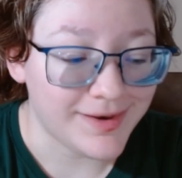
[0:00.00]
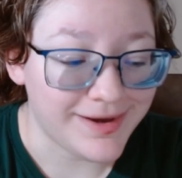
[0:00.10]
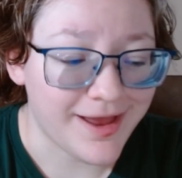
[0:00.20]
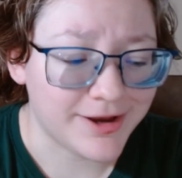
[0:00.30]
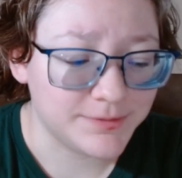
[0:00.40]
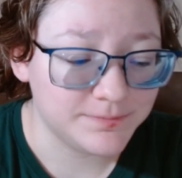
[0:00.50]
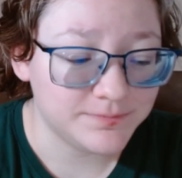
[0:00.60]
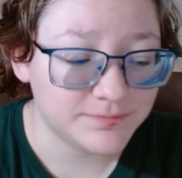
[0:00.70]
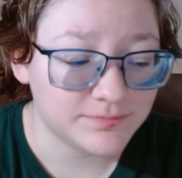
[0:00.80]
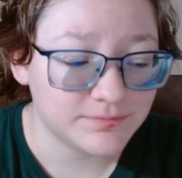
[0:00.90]
Not
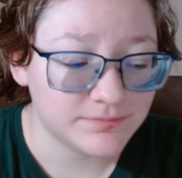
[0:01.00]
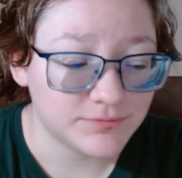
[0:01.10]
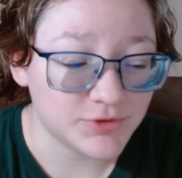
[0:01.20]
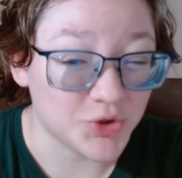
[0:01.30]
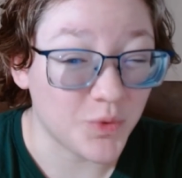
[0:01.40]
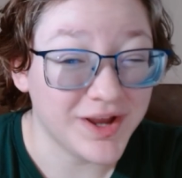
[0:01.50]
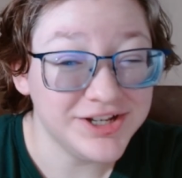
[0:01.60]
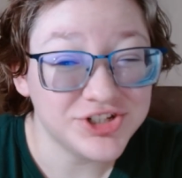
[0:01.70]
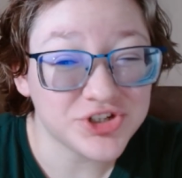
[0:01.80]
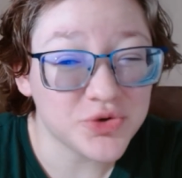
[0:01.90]

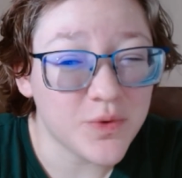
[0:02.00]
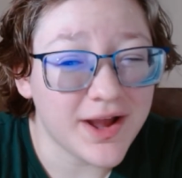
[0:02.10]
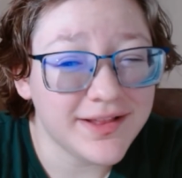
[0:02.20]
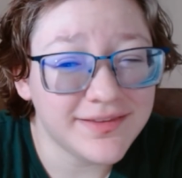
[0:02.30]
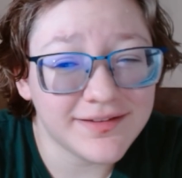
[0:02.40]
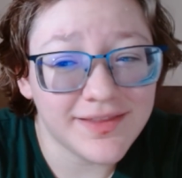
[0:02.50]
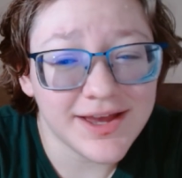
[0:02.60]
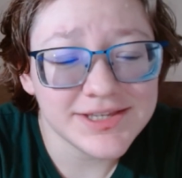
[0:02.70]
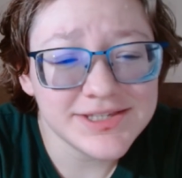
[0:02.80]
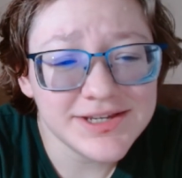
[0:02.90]
quite sure why it's a
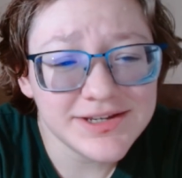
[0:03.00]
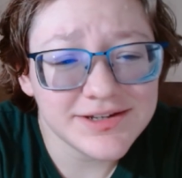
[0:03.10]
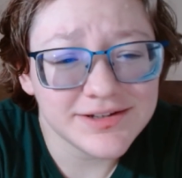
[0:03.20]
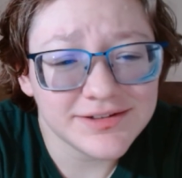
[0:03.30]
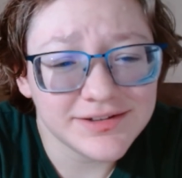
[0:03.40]
classic.